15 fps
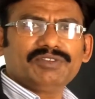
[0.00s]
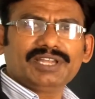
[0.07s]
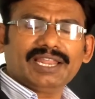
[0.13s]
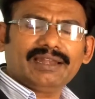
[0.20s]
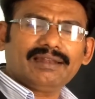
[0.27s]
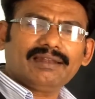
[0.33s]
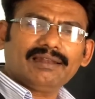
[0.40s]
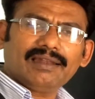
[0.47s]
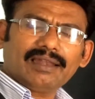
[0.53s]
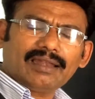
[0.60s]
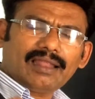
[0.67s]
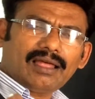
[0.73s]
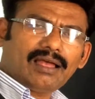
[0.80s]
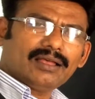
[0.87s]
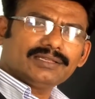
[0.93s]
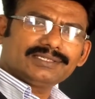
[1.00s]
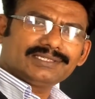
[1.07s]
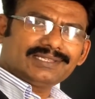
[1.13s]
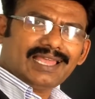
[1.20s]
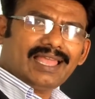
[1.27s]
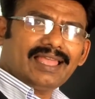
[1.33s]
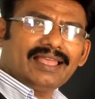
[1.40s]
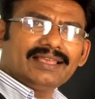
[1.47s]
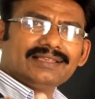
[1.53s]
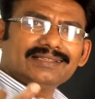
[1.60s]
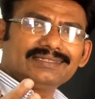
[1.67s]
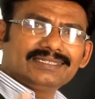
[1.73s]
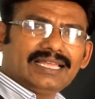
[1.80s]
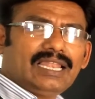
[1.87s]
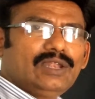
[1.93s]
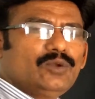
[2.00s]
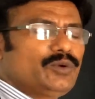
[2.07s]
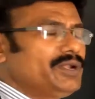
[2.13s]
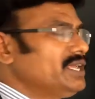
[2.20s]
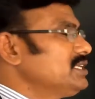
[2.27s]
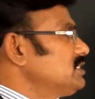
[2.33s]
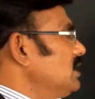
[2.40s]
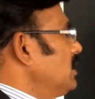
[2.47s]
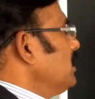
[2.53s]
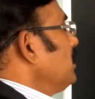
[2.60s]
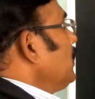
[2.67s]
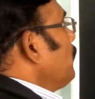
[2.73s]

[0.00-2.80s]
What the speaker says: We can say cell notation.